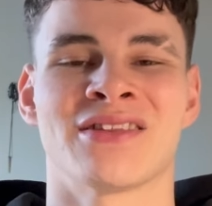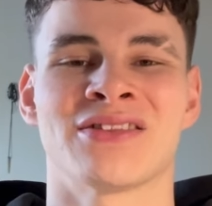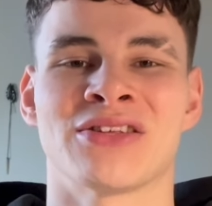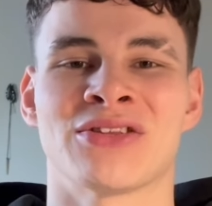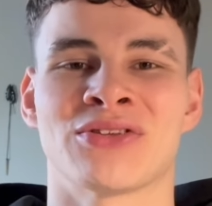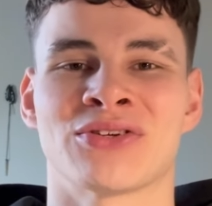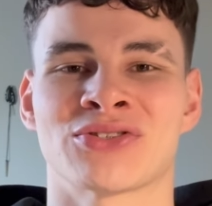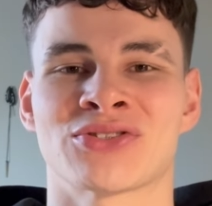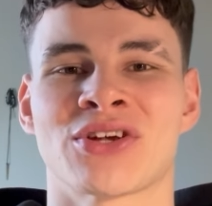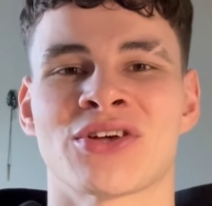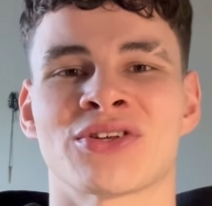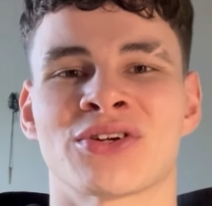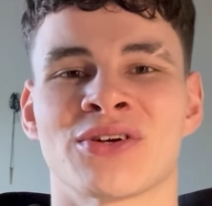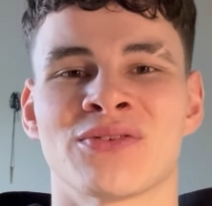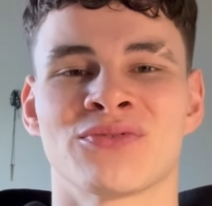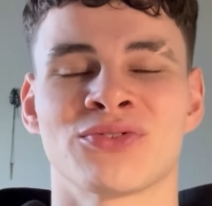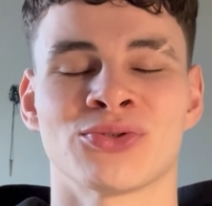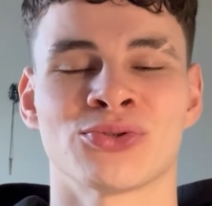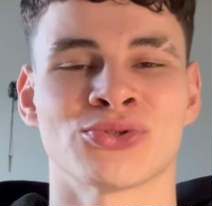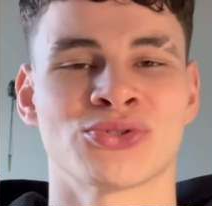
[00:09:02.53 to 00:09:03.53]
And then there's other
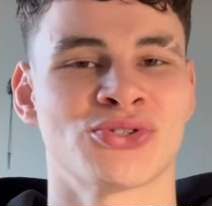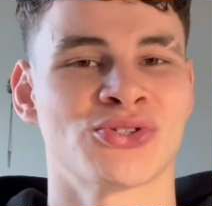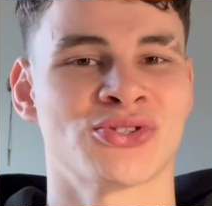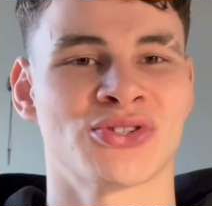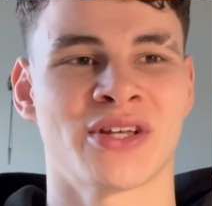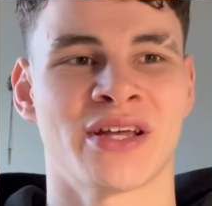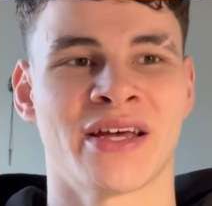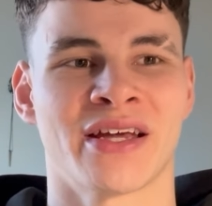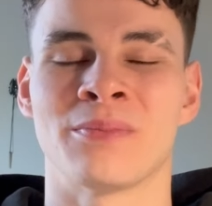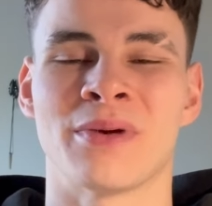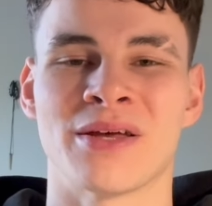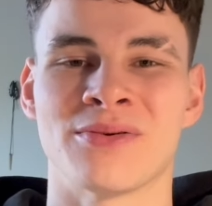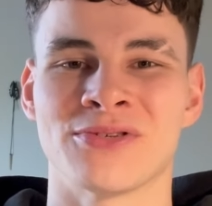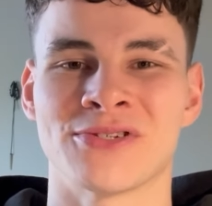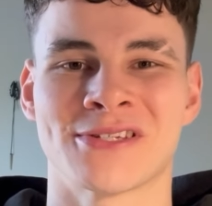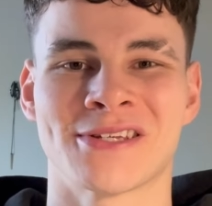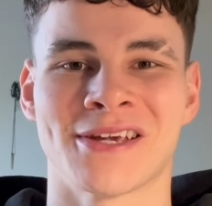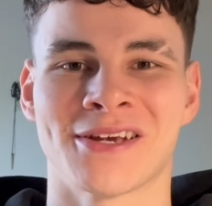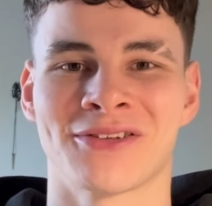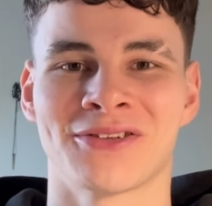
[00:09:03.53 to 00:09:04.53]
influencers like Baby
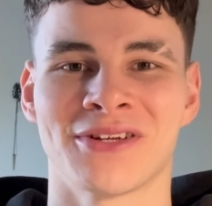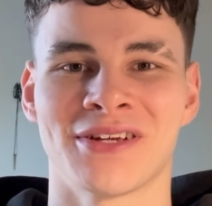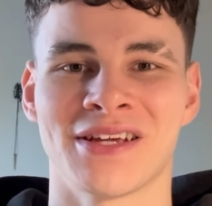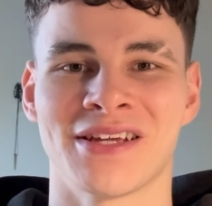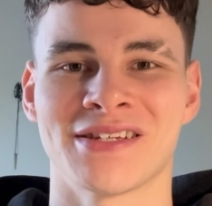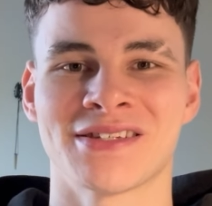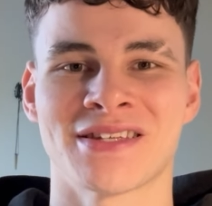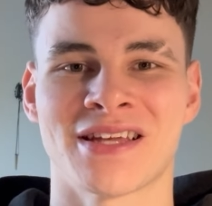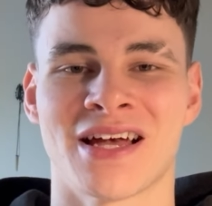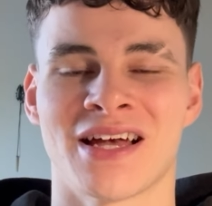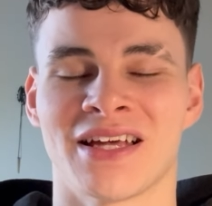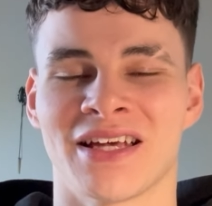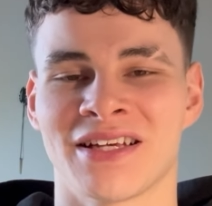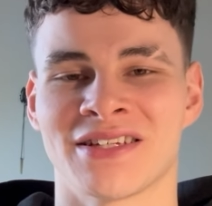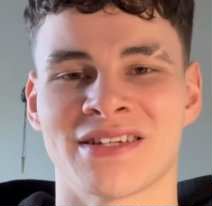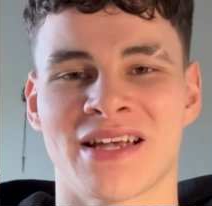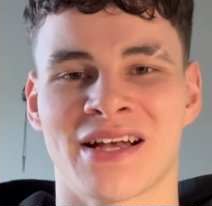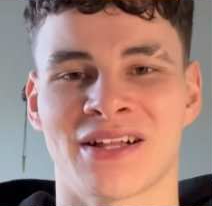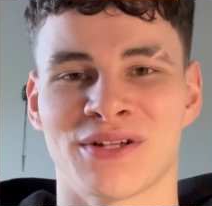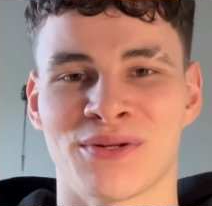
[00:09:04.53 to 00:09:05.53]
Sickly. He's not
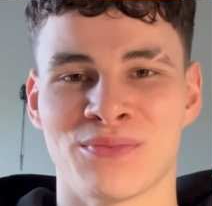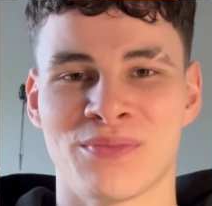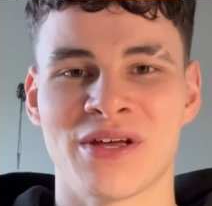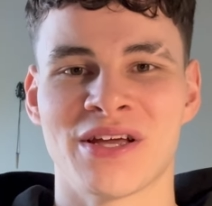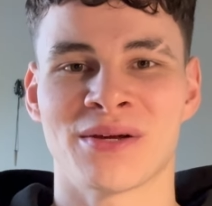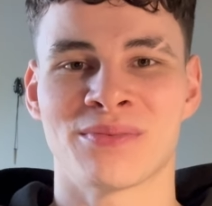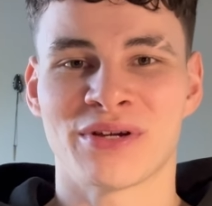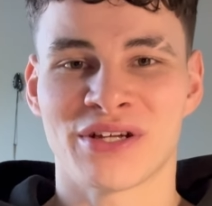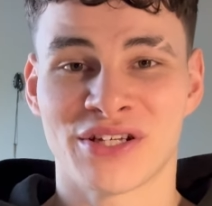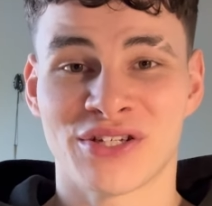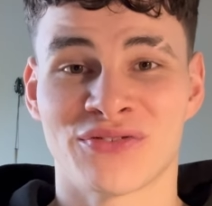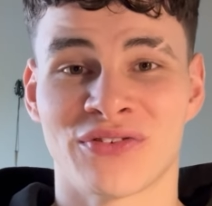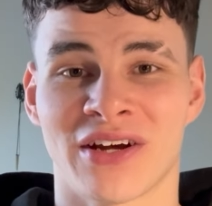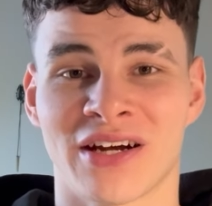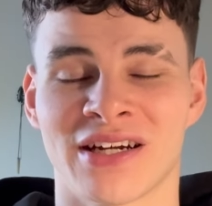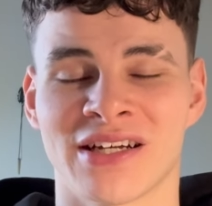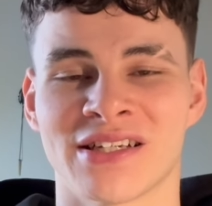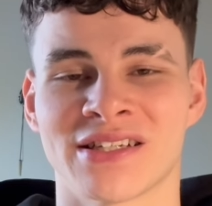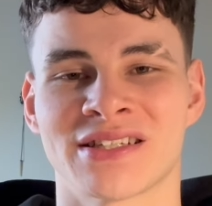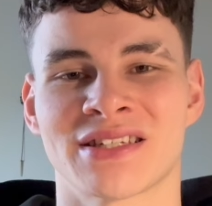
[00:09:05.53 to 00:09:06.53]
exactly big, but he's
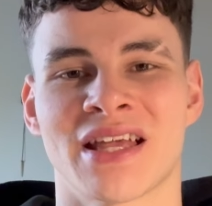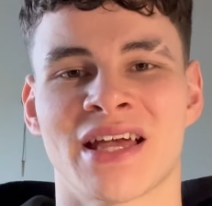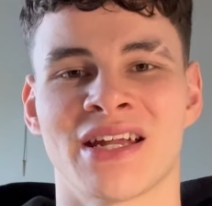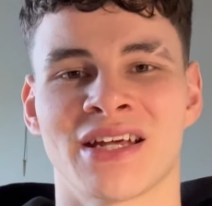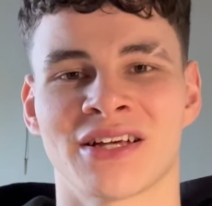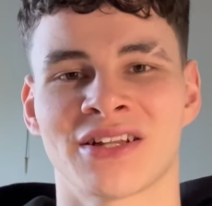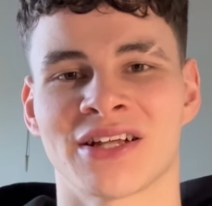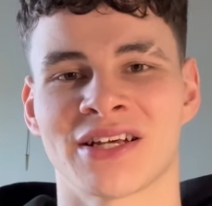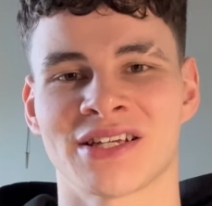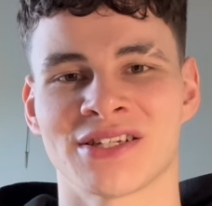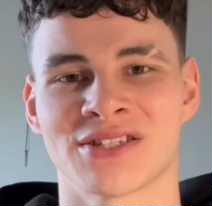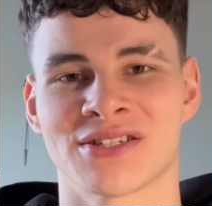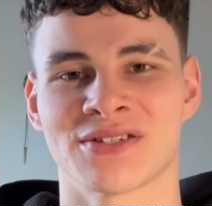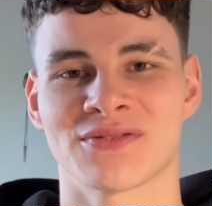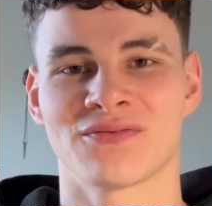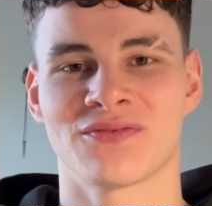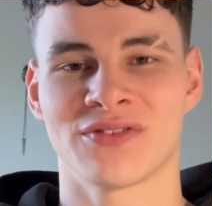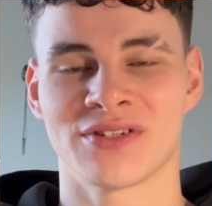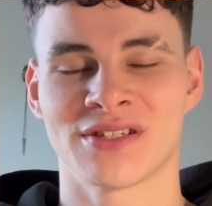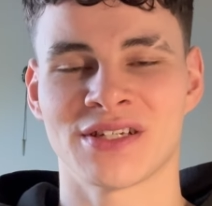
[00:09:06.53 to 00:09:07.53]
very aesthetic. Like his
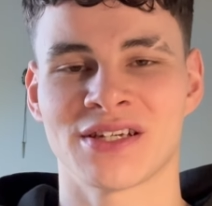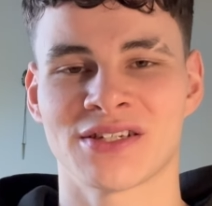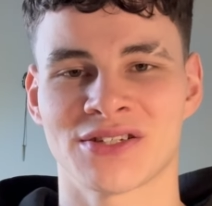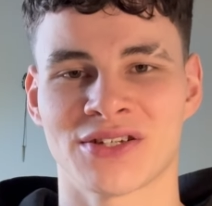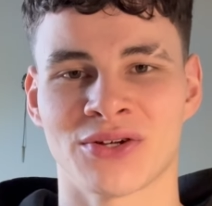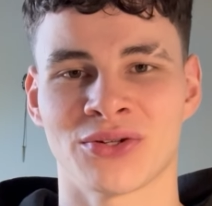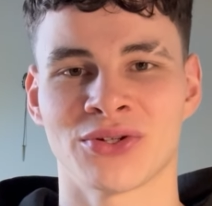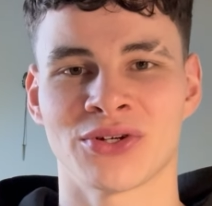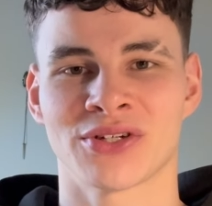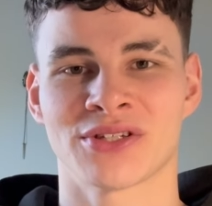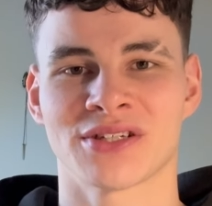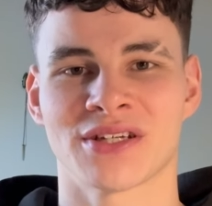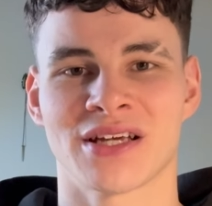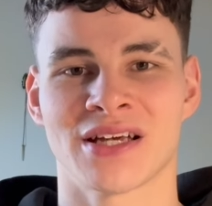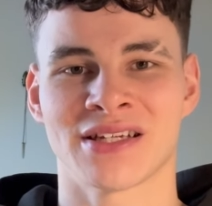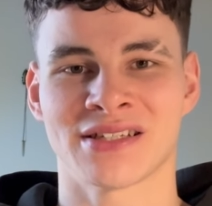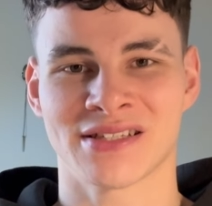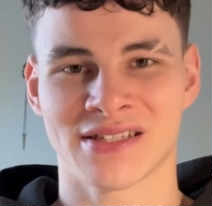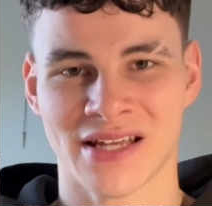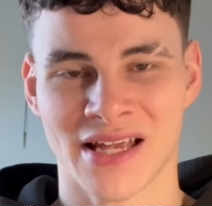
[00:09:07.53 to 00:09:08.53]
physique still looks
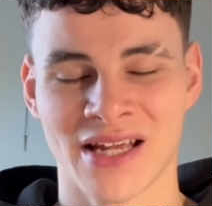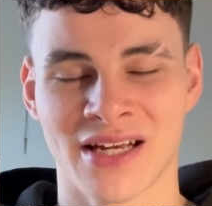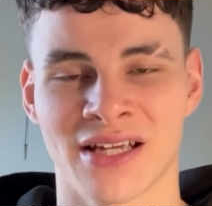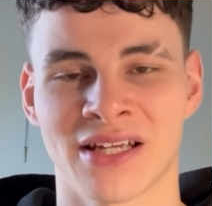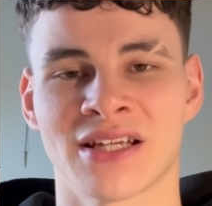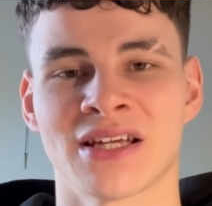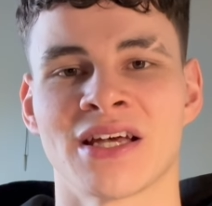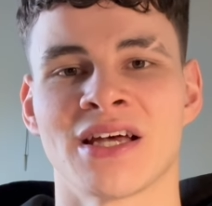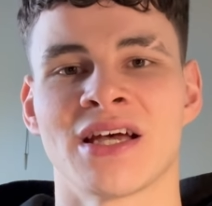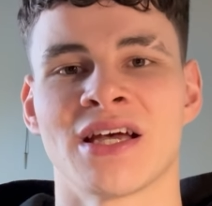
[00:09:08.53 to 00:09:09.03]
aesthetic.